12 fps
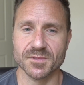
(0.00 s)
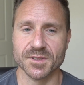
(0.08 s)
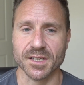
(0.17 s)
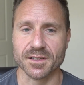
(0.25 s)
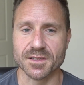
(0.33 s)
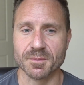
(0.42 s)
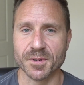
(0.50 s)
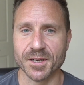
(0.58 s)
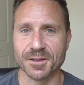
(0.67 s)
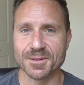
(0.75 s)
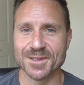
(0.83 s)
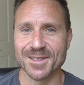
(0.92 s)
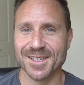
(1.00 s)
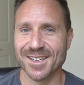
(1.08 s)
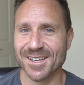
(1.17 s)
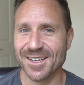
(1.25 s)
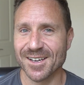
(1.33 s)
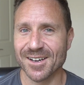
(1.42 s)
dig someone else.
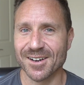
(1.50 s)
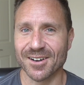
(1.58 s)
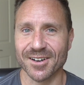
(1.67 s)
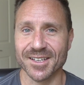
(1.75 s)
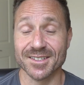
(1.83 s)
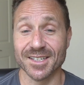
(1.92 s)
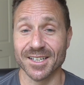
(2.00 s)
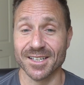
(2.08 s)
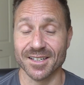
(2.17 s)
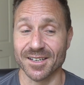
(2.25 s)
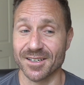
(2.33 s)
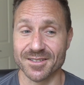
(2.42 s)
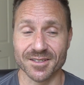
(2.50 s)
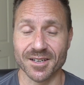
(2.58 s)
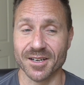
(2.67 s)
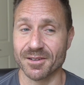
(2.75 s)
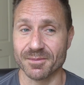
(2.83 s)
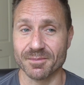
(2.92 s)
I delete those. I
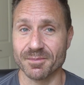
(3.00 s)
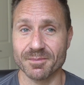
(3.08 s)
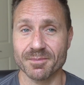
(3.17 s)
don't even